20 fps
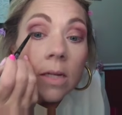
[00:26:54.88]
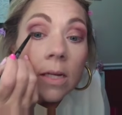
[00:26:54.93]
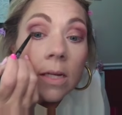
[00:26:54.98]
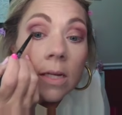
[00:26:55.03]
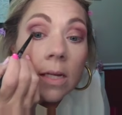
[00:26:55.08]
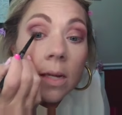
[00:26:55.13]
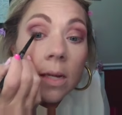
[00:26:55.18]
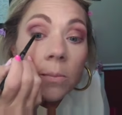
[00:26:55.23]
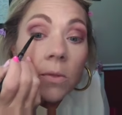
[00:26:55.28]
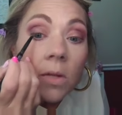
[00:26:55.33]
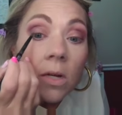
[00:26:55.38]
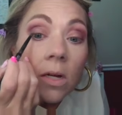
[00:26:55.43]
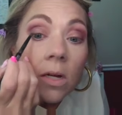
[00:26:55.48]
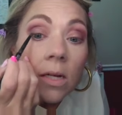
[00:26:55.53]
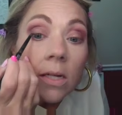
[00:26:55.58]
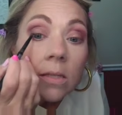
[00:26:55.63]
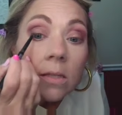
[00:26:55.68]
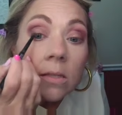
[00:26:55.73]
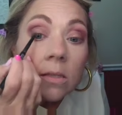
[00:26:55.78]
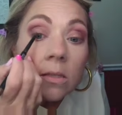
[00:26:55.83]
And I'm
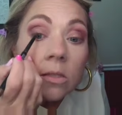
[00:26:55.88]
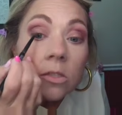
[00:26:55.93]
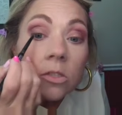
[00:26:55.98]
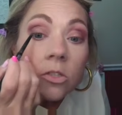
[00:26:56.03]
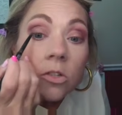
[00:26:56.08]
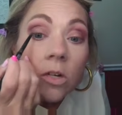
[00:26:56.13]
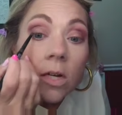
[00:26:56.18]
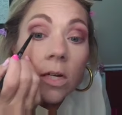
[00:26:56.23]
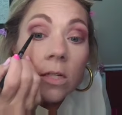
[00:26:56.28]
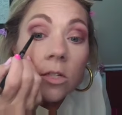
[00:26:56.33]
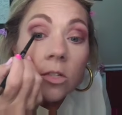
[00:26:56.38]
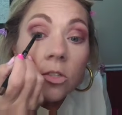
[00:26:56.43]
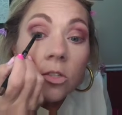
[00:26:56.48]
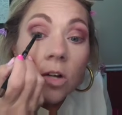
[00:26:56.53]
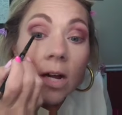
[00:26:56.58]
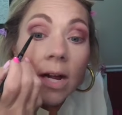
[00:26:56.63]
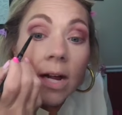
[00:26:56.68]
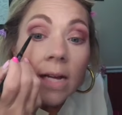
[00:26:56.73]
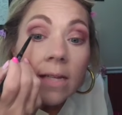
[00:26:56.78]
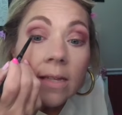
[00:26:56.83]
not trying to
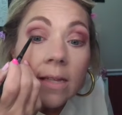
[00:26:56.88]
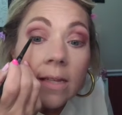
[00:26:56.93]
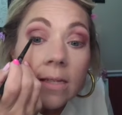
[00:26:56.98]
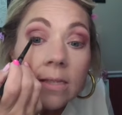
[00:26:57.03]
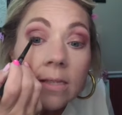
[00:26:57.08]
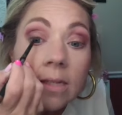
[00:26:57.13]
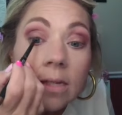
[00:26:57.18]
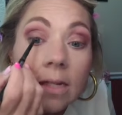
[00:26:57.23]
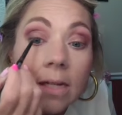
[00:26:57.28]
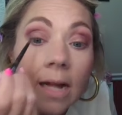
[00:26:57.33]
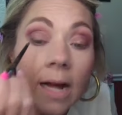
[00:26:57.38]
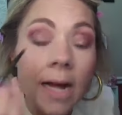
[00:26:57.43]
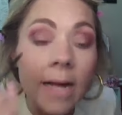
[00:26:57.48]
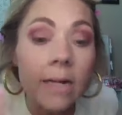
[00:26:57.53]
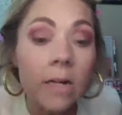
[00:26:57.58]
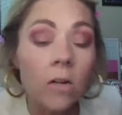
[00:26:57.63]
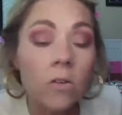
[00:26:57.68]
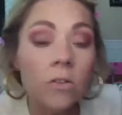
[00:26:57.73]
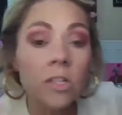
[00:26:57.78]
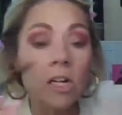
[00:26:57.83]
drag these
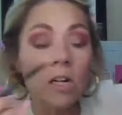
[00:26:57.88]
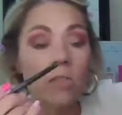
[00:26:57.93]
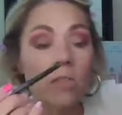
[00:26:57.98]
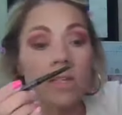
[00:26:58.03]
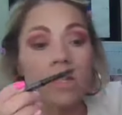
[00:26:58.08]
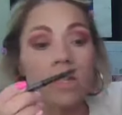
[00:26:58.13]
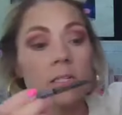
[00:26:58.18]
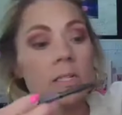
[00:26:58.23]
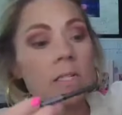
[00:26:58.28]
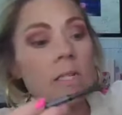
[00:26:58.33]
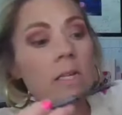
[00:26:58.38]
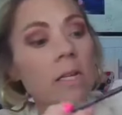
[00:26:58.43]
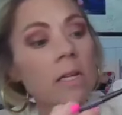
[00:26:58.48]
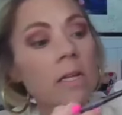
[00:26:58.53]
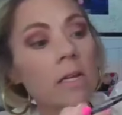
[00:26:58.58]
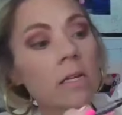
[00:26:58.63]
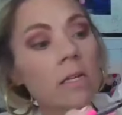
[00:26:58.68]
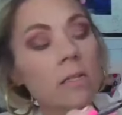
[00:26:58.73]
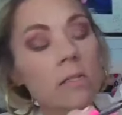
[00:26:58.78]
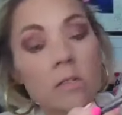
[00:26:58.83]
glide on, y'all. These,
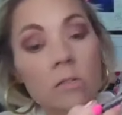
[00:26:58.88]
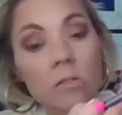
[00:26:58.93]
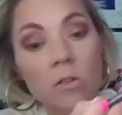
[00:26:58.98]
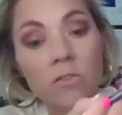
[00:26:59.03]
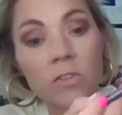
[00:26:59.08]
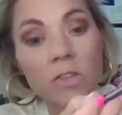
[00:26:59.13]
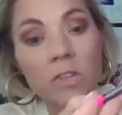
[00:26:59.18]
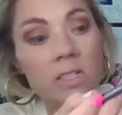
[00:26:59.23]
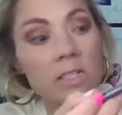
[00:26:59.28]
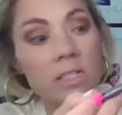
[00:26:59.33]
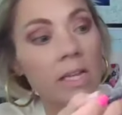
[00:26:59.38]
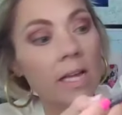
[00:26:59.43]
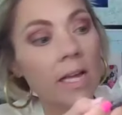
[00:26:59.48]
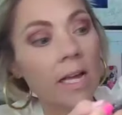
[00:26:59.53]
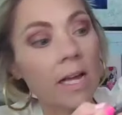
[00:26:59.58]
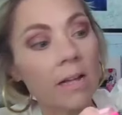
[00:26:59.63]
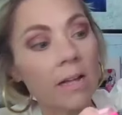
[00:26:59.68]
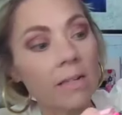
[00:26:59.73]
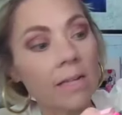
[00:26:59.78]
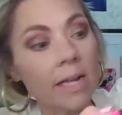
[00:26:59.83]
I don't know if you can see
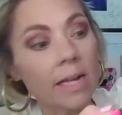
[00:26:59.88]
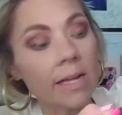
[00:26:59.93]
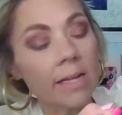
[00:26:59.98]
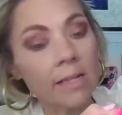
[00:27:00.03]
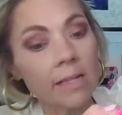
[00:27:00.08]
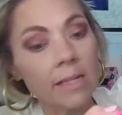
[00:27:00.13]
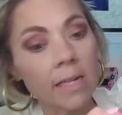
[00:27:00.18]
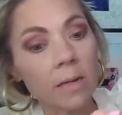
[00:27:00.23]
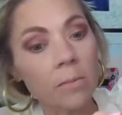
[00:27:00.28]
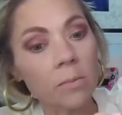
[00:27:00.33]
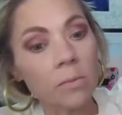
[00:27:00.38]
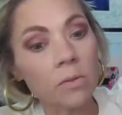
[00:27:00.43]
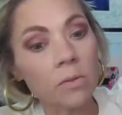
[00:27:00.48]
how lightly I